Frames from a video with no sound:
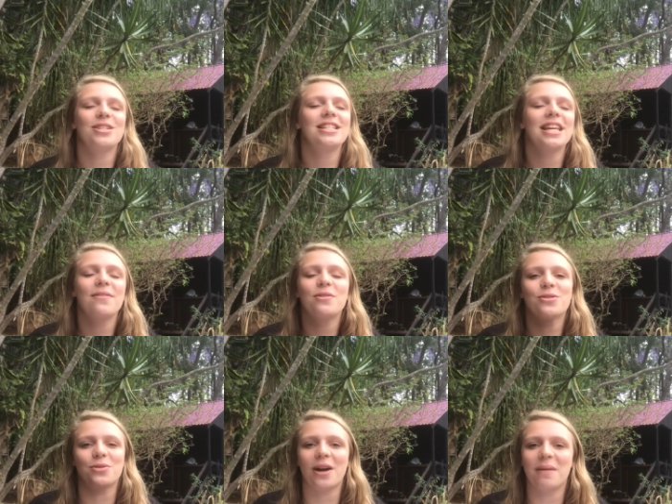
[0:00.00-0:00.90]
just to give you a
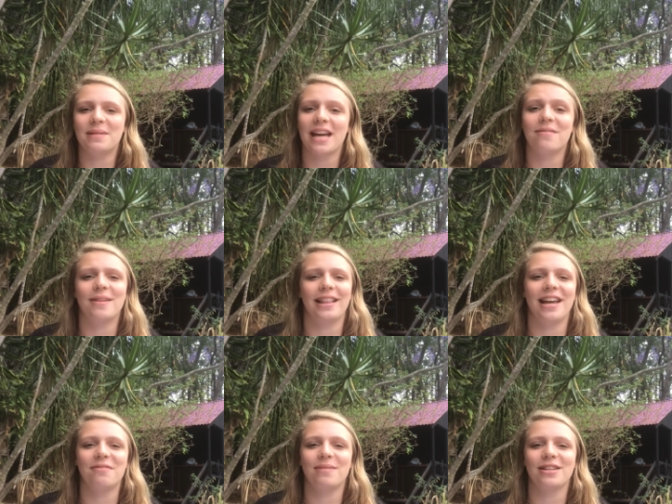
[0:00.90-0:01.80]
short update of my
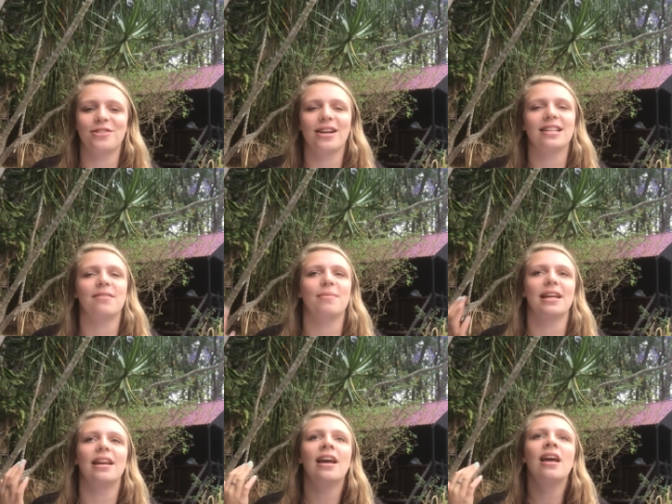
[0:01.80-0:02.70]
life because you guys have been